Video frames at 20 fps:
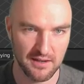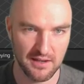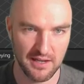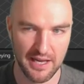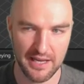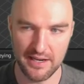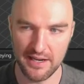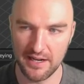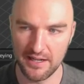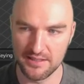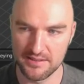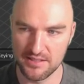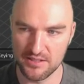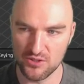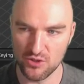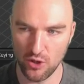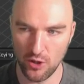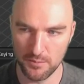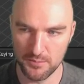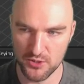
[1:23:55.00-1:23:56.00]
analysis
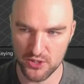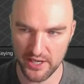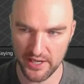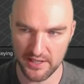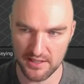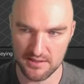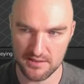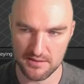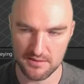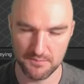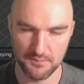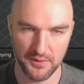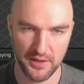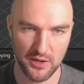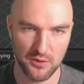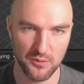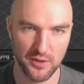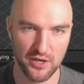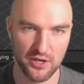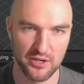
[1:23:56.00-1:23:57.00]
objects,
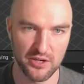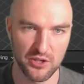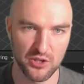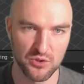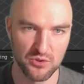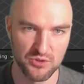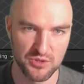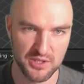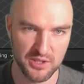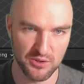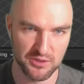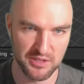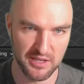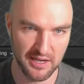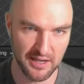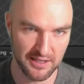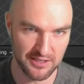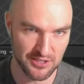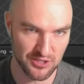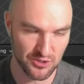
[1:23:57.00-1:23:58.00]
and we're going to use those
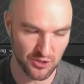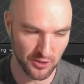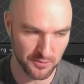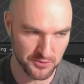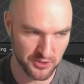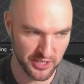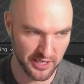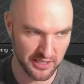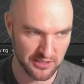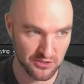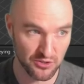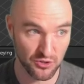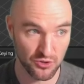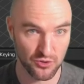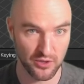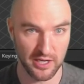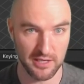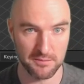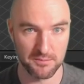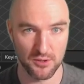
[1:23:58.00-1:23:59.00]
analysis objects to
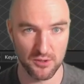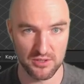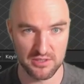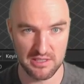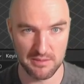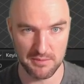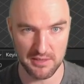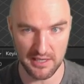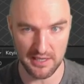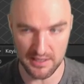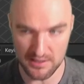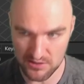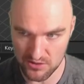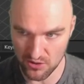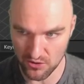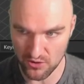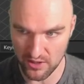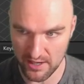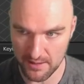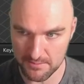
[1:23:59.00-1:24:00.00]
create proximity
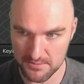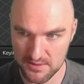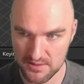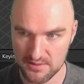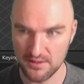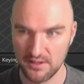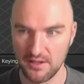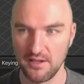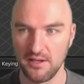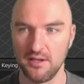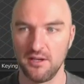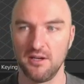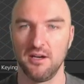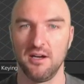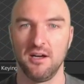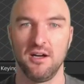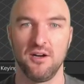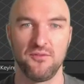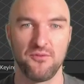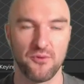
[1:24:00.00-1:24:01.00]
histograms,
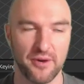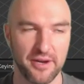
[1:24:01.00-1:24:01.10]
for